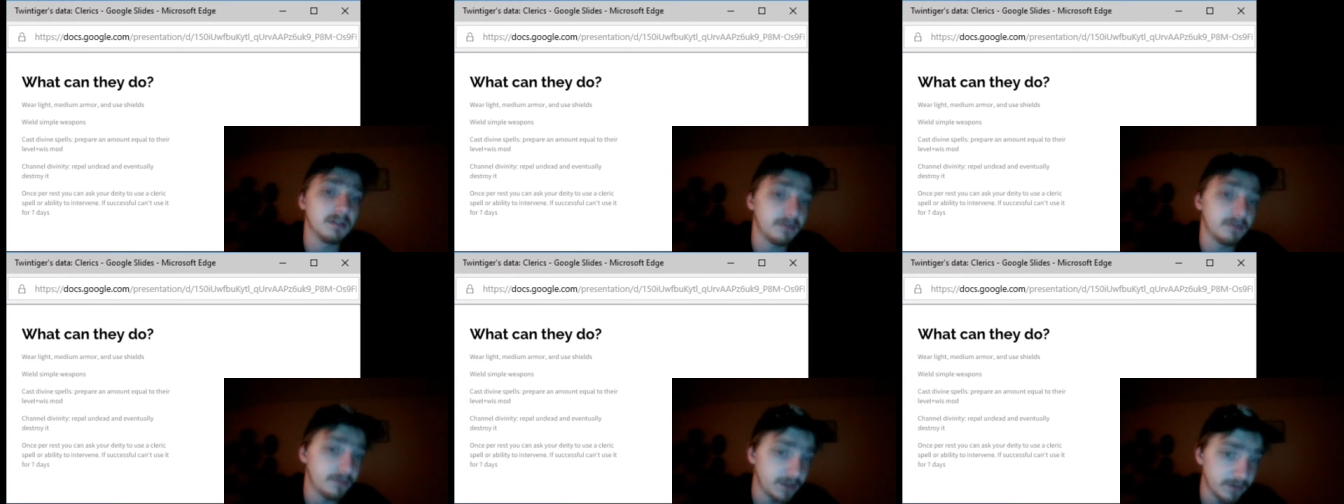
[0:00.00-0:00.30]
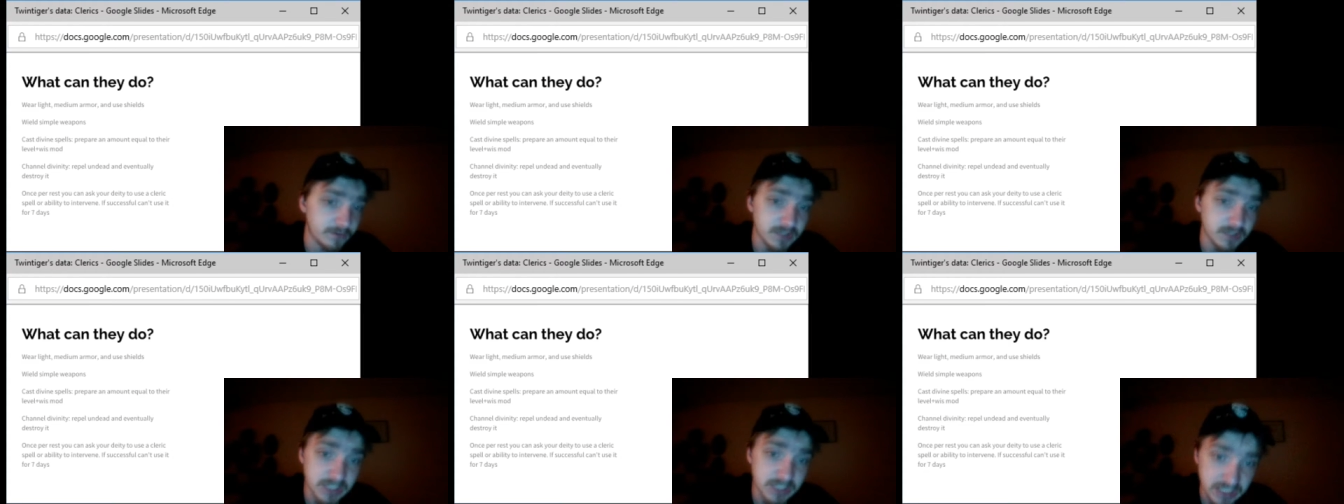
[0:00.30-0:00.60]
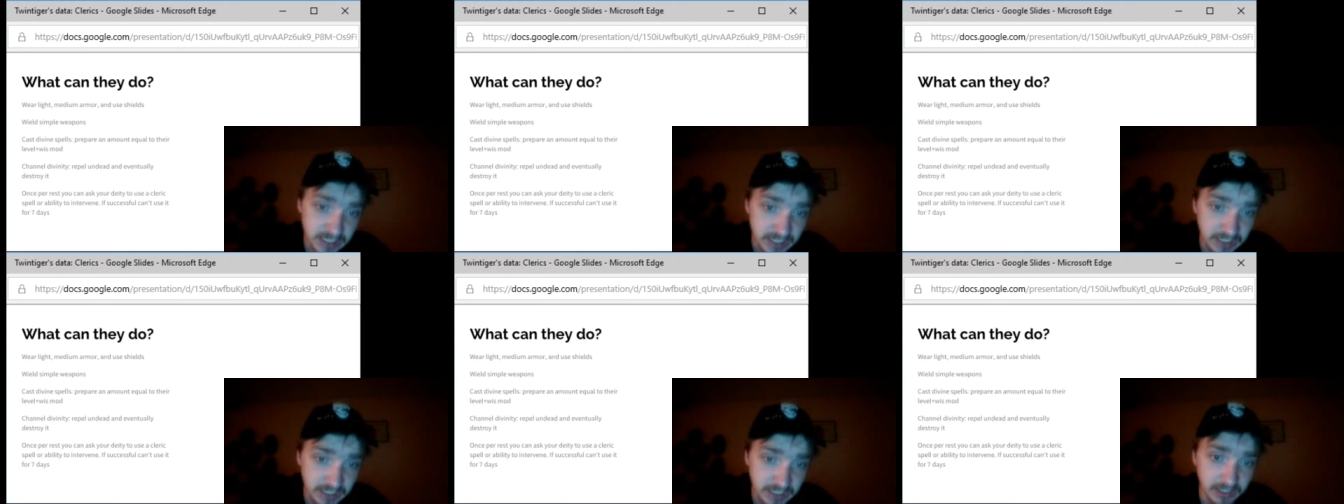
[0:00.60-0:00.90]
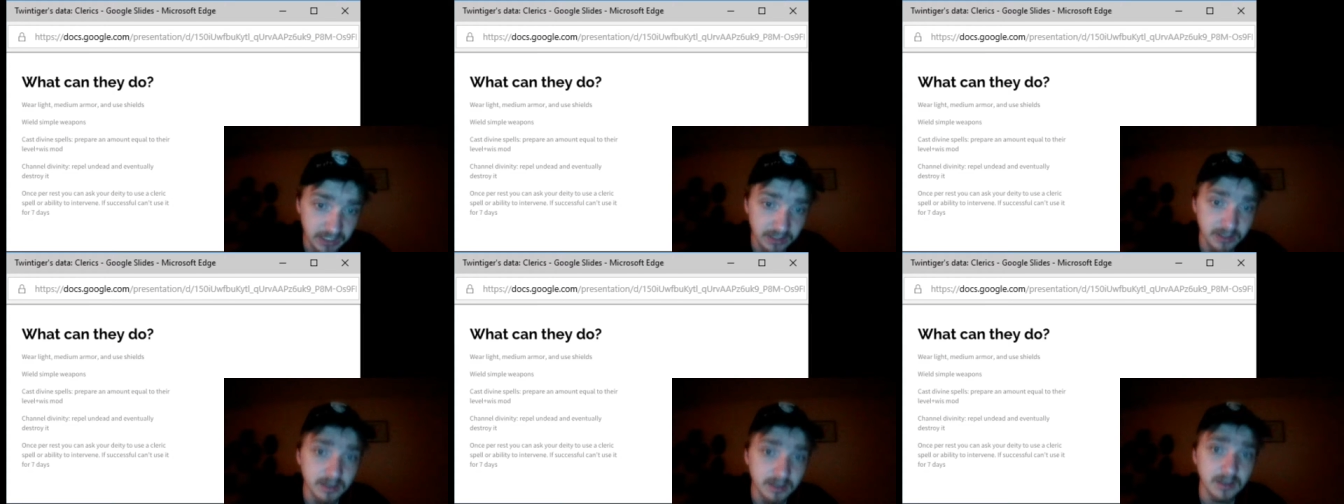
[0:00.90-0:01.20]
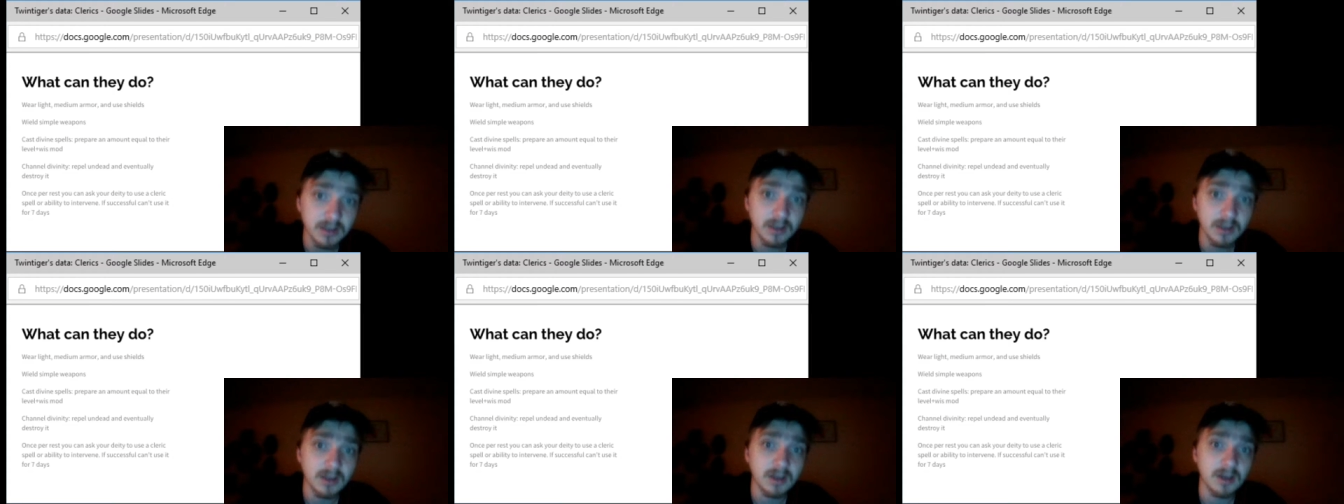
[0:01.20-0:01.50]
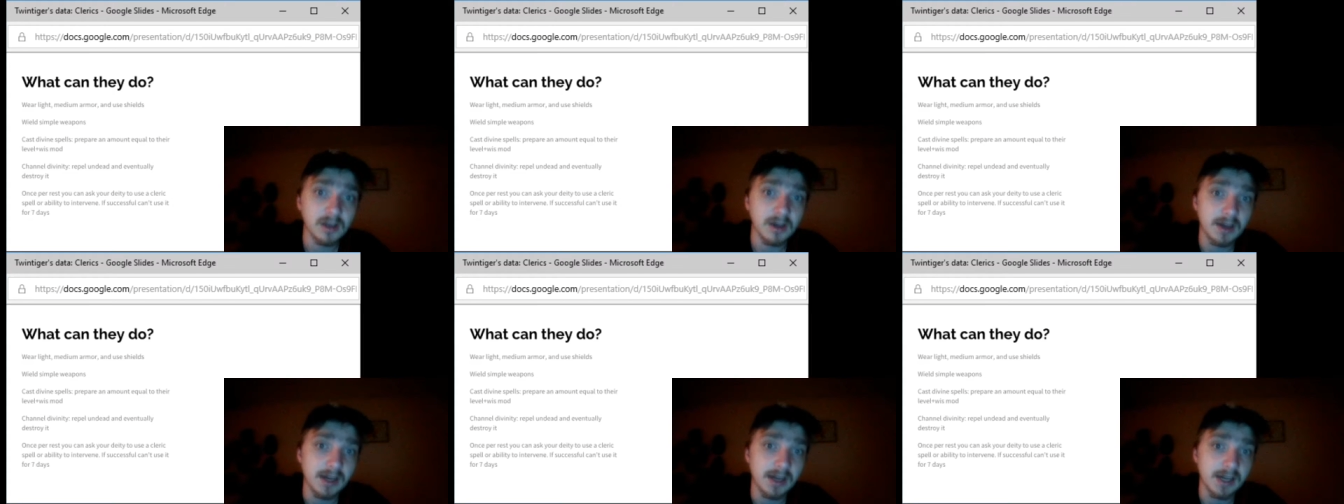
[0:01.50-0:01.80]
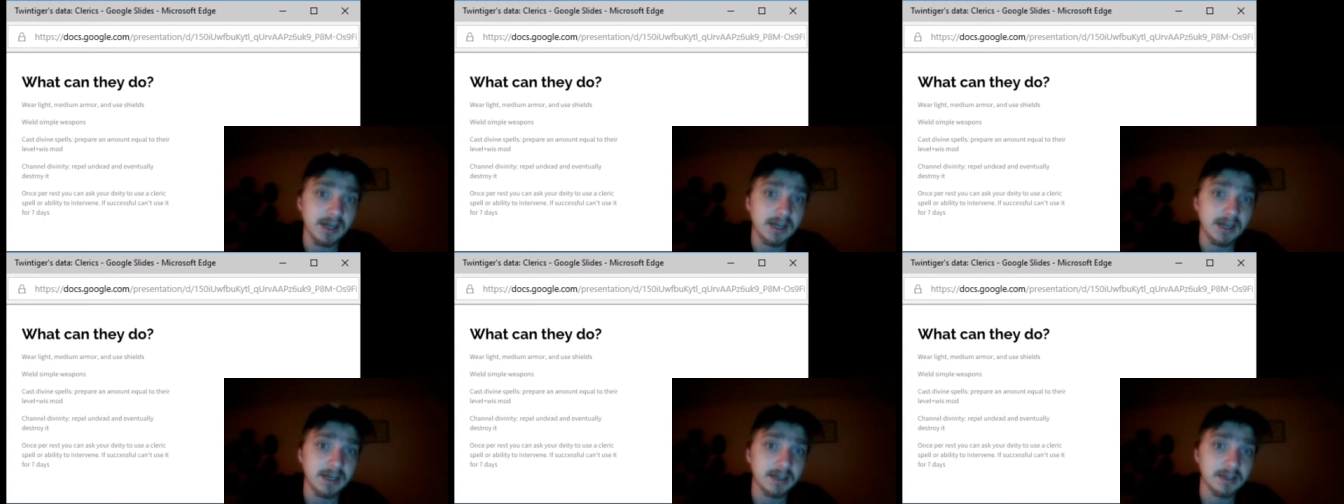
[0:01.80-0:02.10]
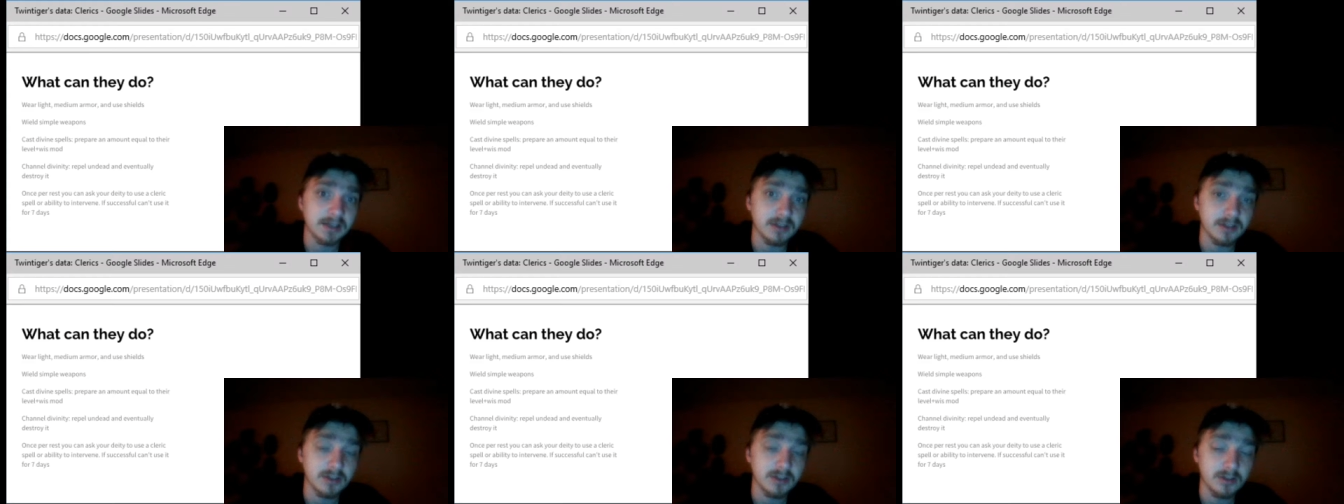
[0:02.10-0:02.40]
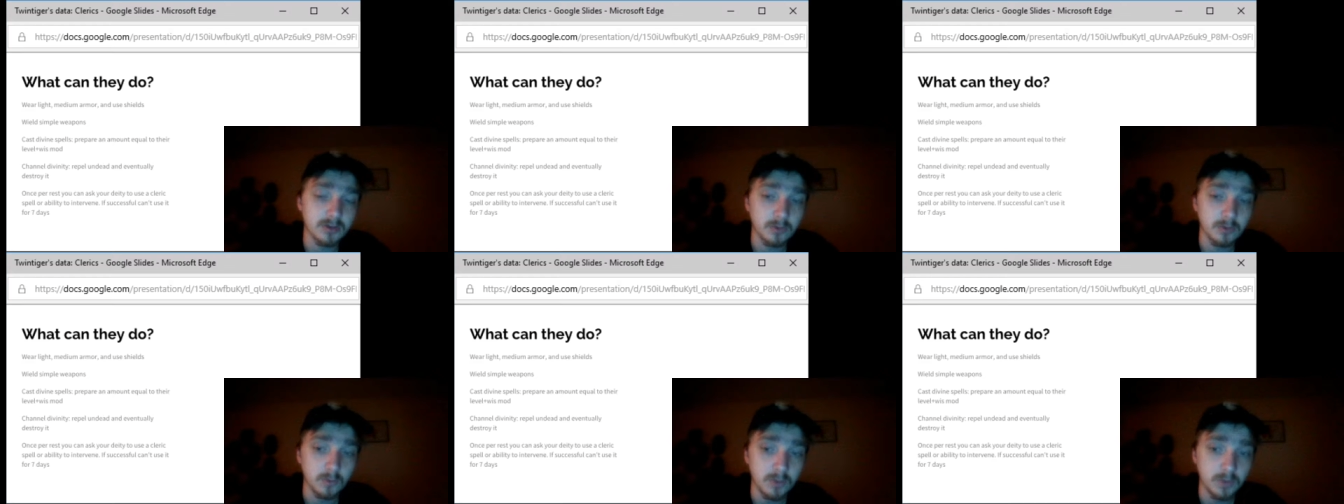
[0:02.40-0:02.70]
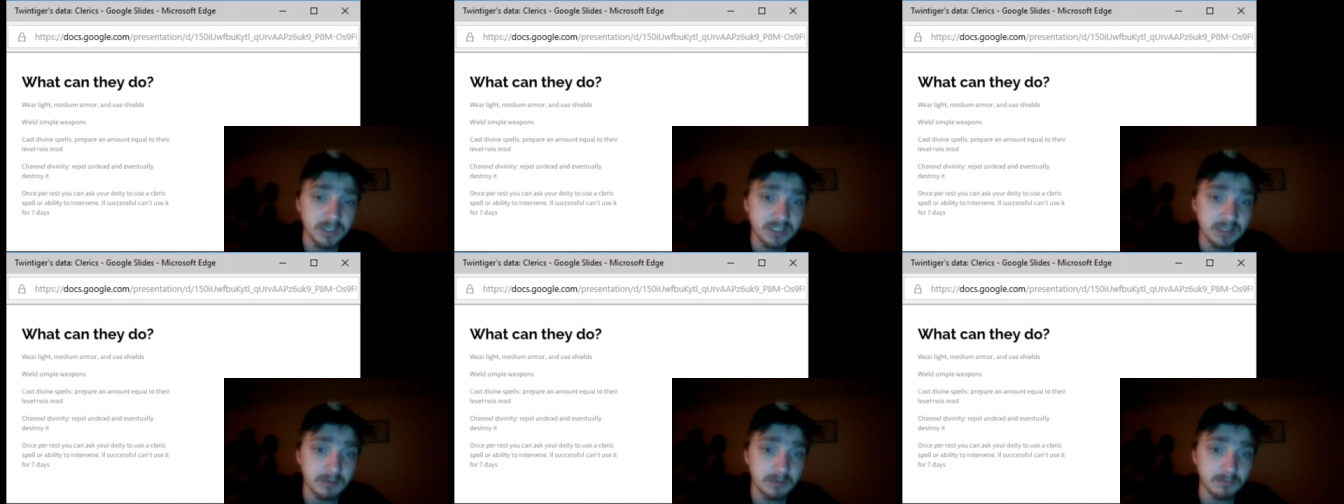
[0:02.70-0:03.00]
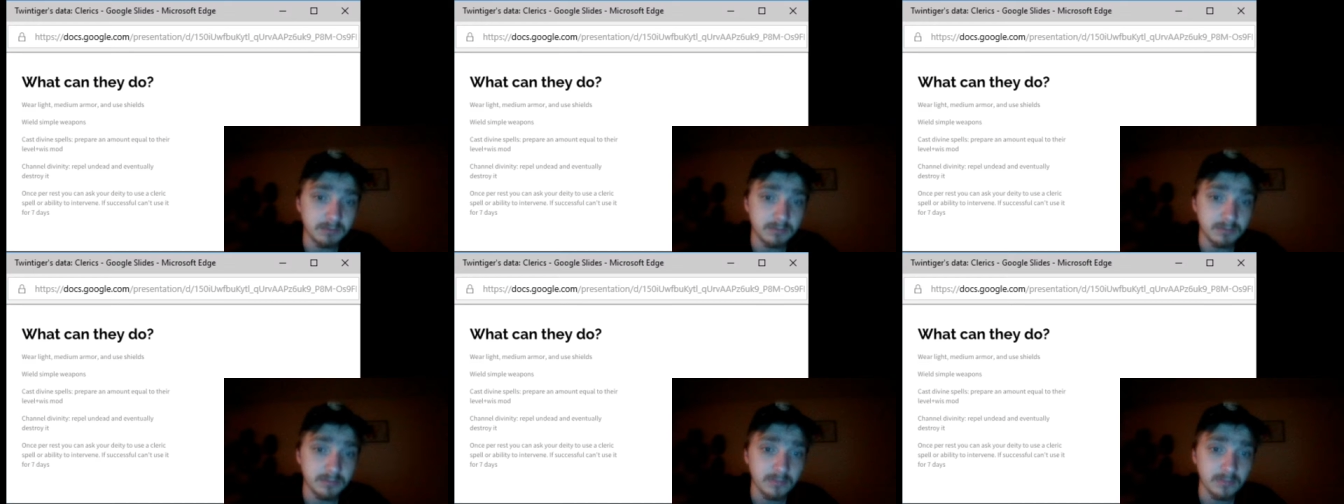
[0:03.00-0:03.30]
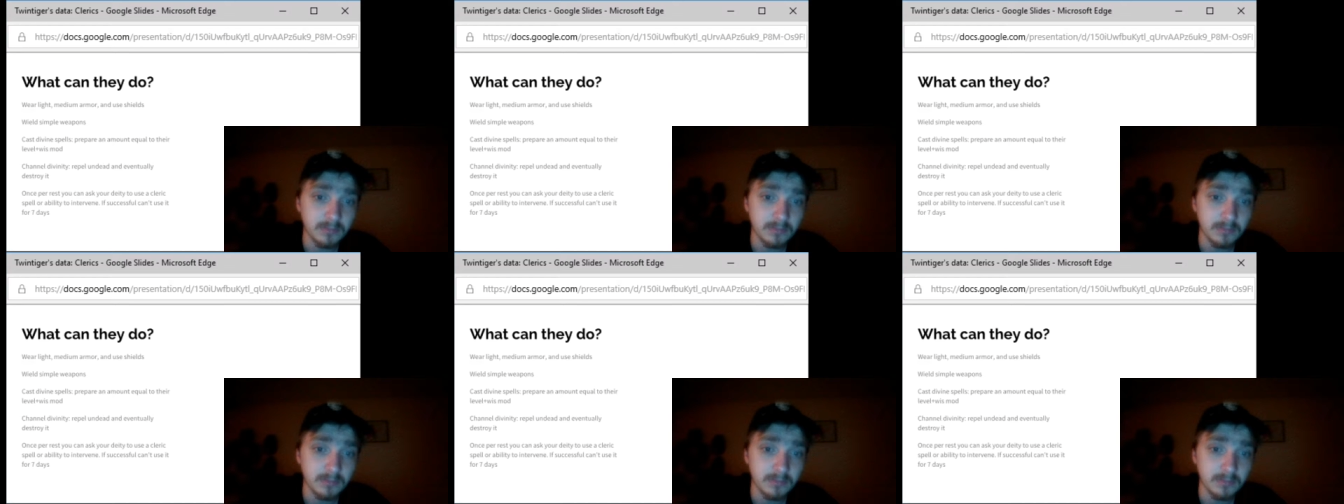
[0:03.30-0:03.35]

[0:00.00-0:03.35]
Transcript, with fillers: 15, uh, wisdom,